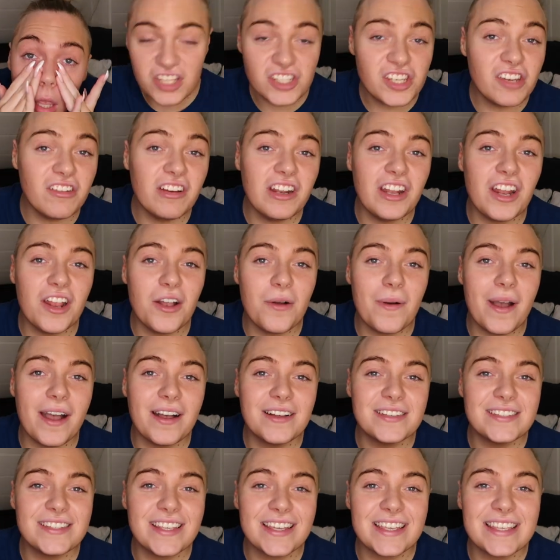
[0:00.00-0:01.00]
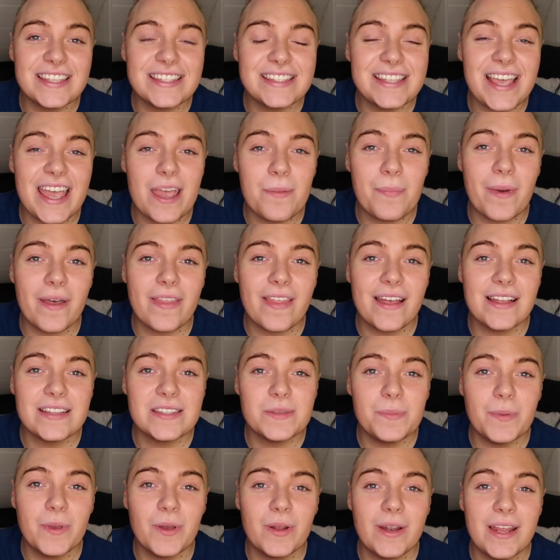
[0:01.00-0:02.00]
Don't really know what else I can say about
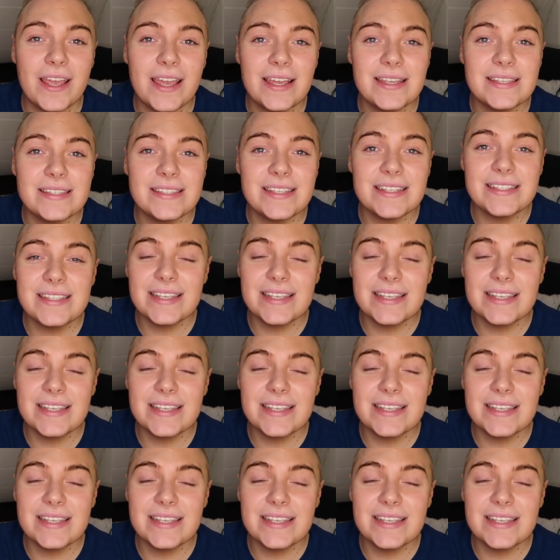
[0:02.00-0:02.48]
that, to be honest.